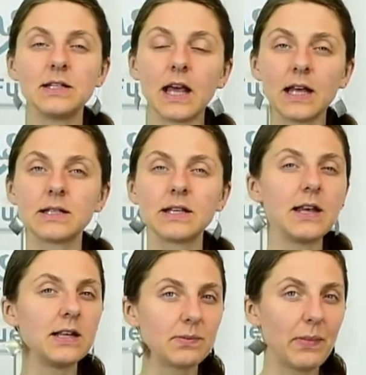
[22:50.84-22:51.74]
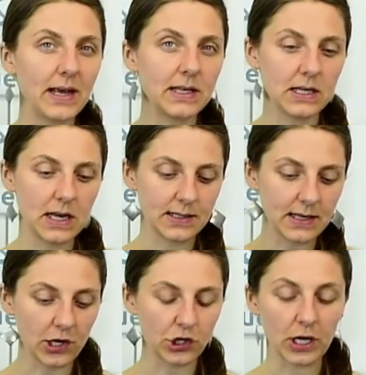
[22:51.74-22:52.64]
taste any spiciness
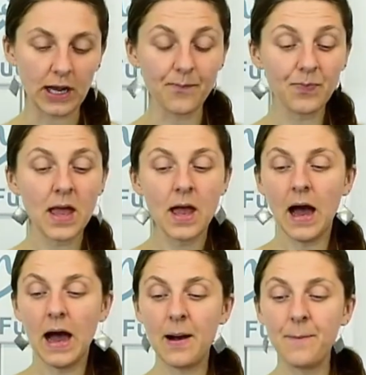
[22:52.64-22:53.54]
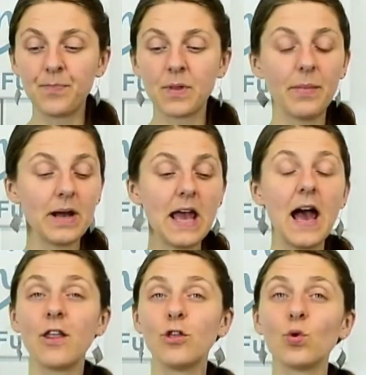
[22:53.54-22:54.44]
actually. But
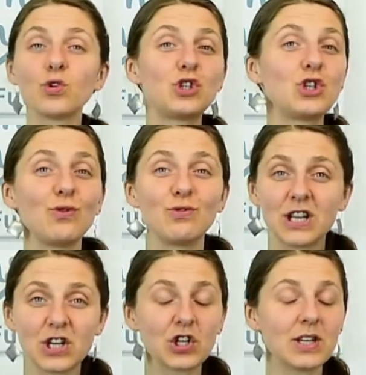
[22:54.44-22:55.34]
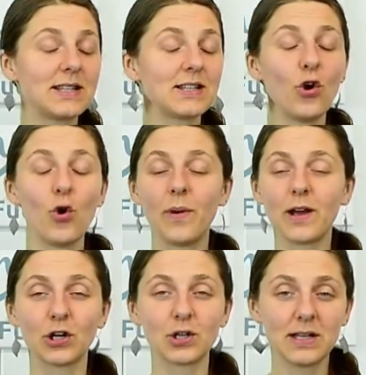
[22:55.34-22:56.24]
yeah, those 2 dishes, oh my
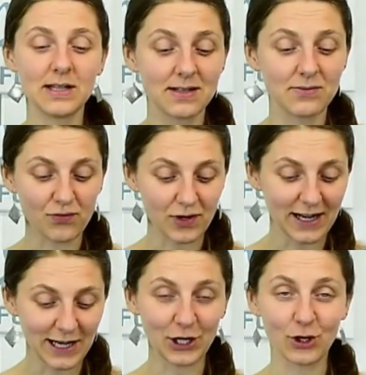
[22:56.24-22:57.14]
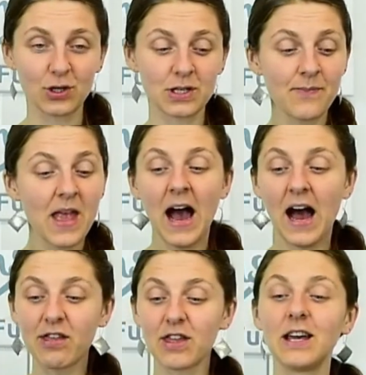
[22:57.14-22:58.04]
goodness, really good.
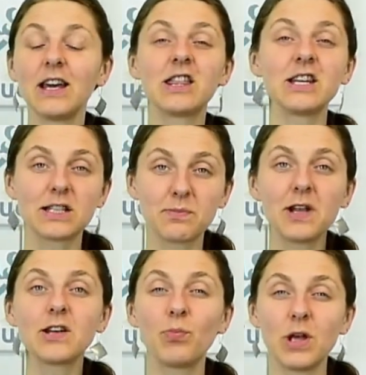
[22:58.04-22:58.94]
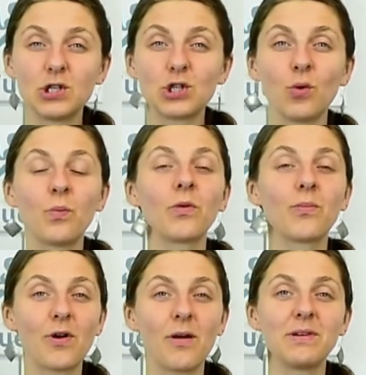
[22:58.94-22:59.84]
I think the split pea soup will
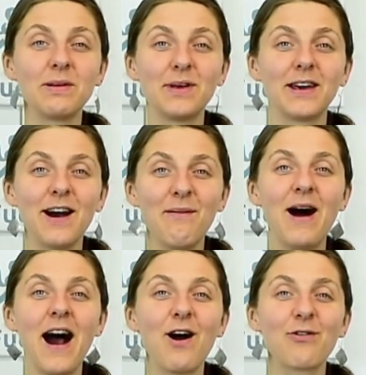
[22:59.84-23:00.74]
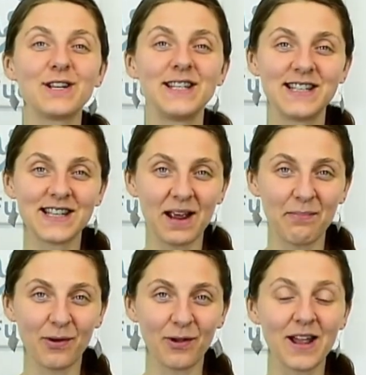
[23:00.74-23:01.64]
probably become our
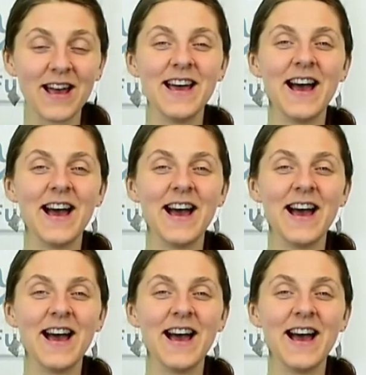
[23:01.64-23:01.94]
staple